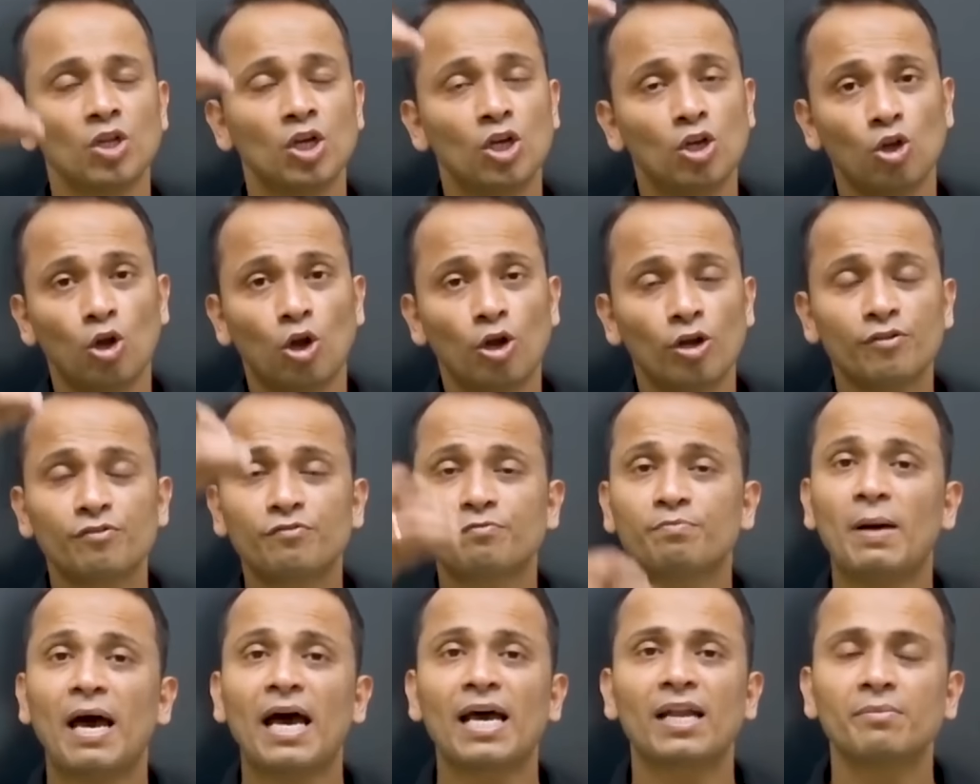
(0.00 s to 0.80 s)
A lot
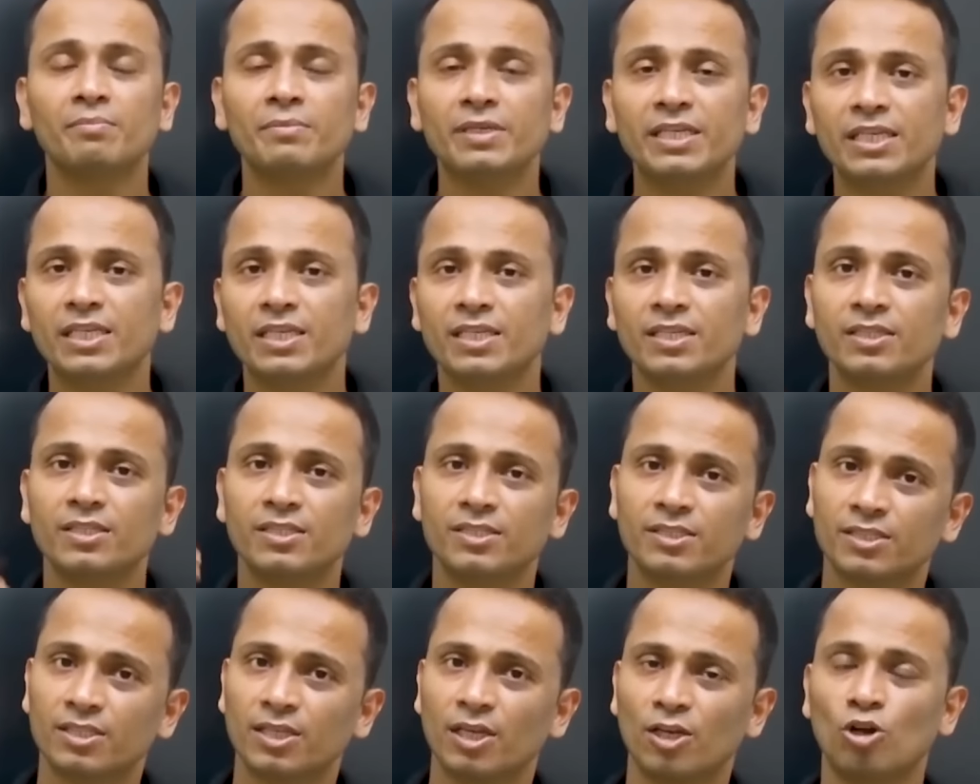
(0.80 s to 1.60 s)
of
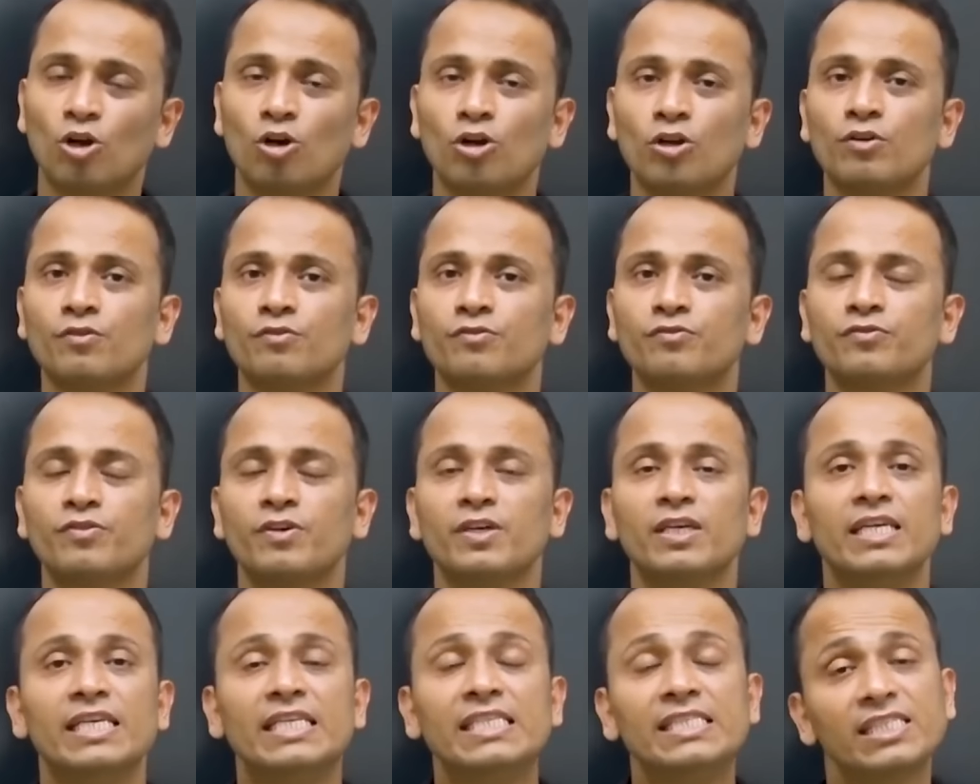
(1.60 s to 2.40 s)
parameters, a lot
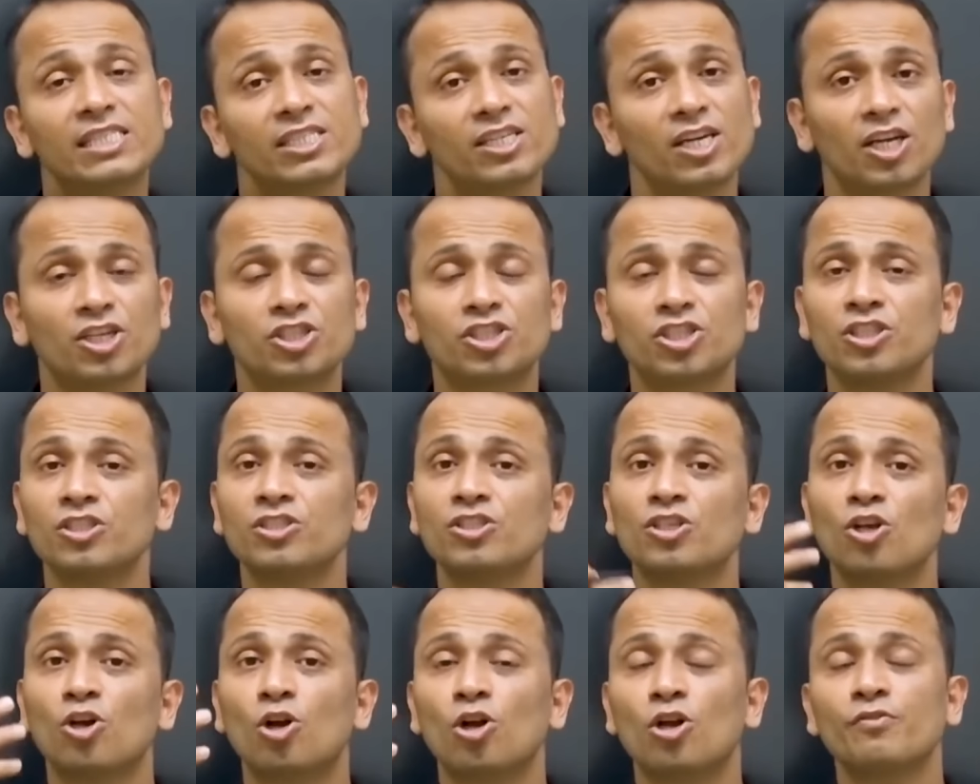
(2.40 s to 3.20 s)
of instructions,
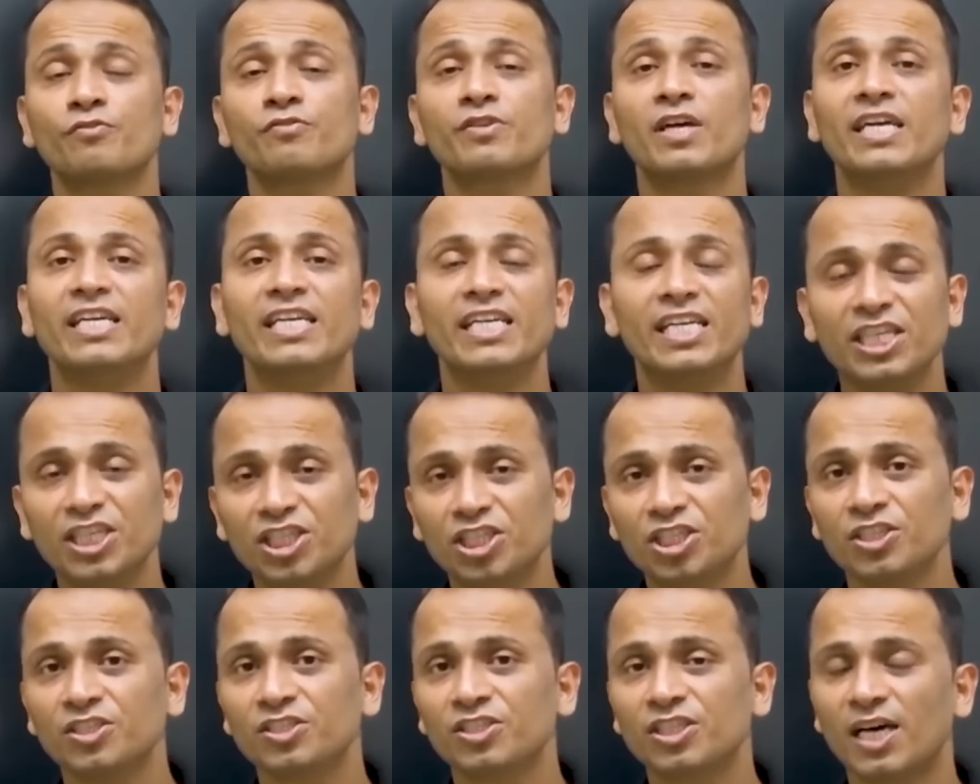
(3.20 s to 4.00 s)
a lot of
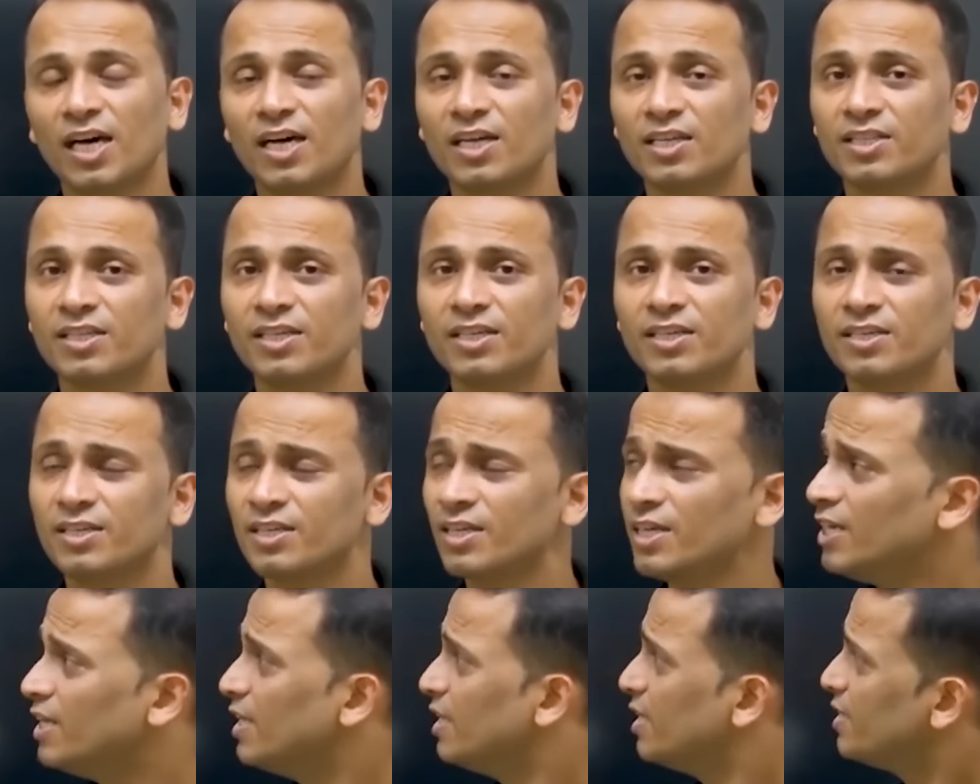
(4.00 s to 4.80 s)
conditions are
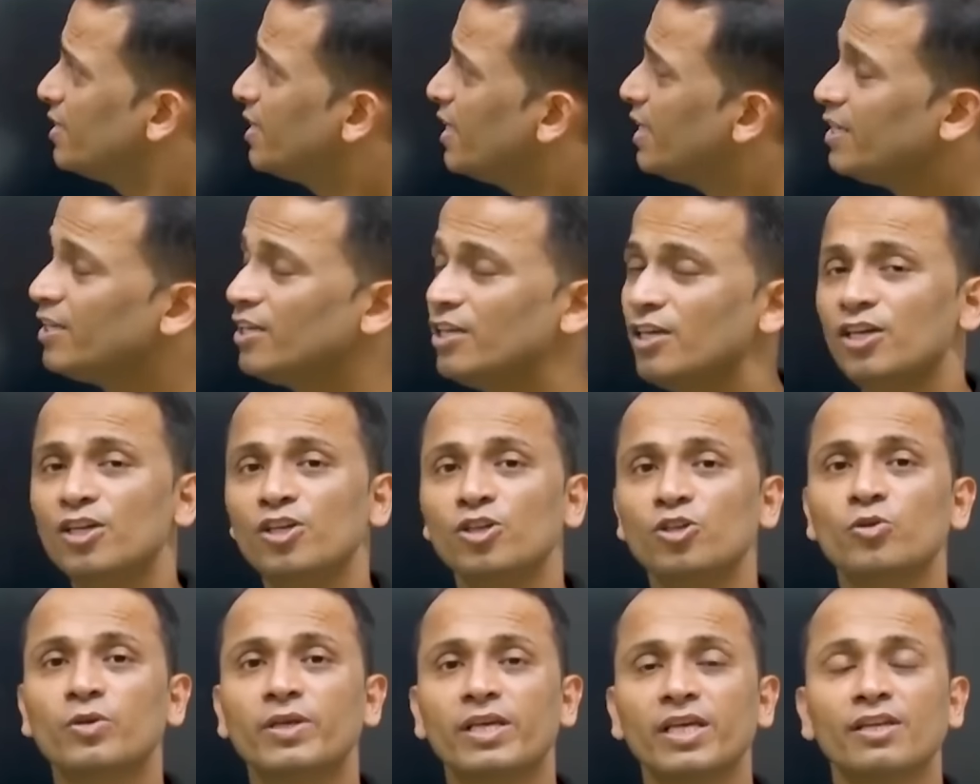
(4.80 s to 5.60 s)
there. Then
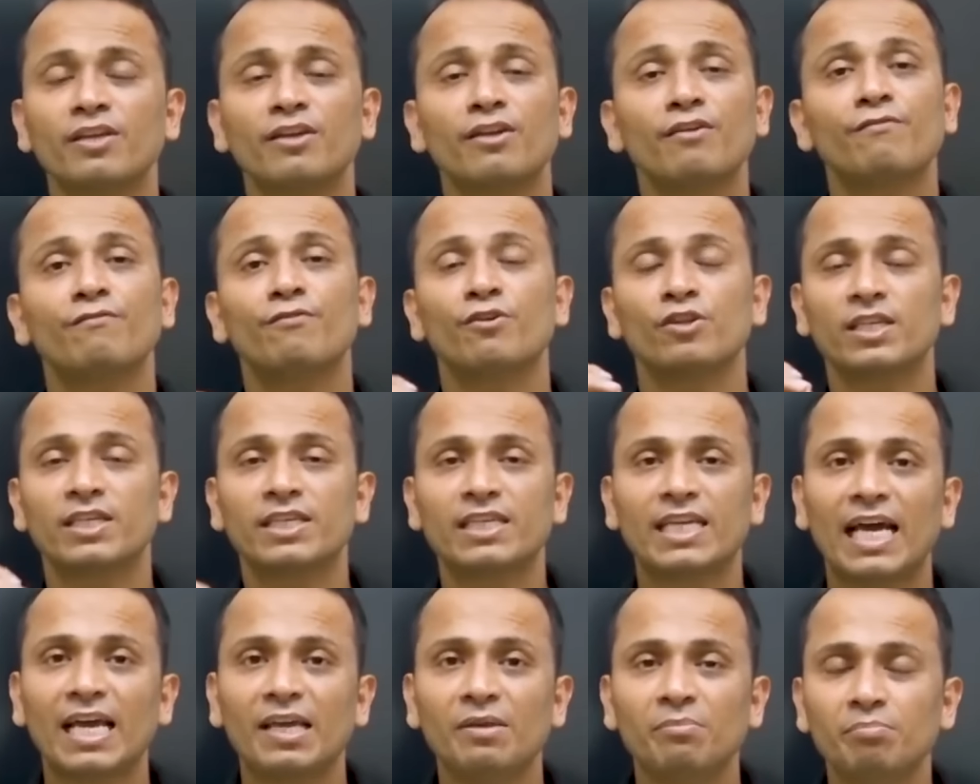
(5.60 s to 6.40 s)
you can, for the
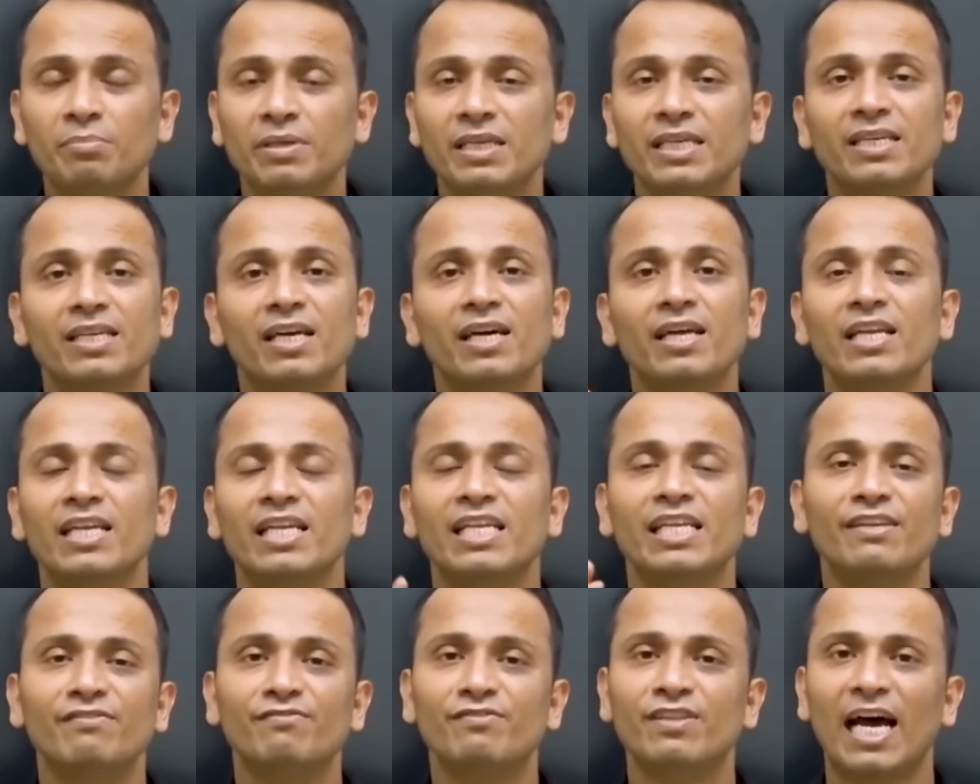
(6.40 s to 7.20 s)
time being,
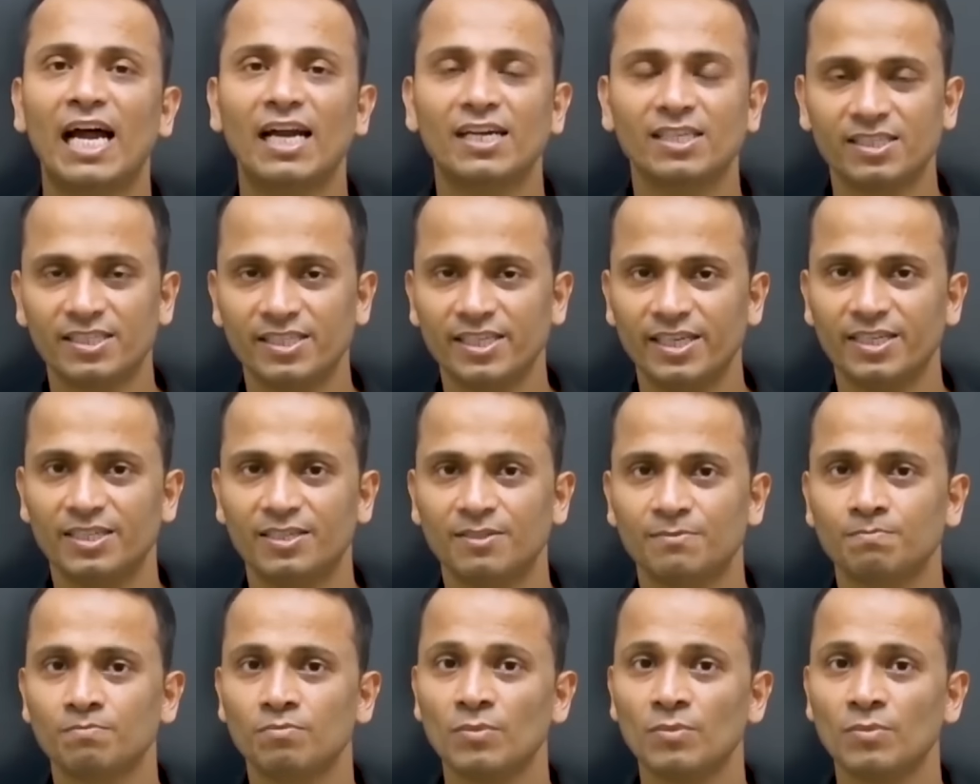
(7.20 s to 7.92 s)
leave that set.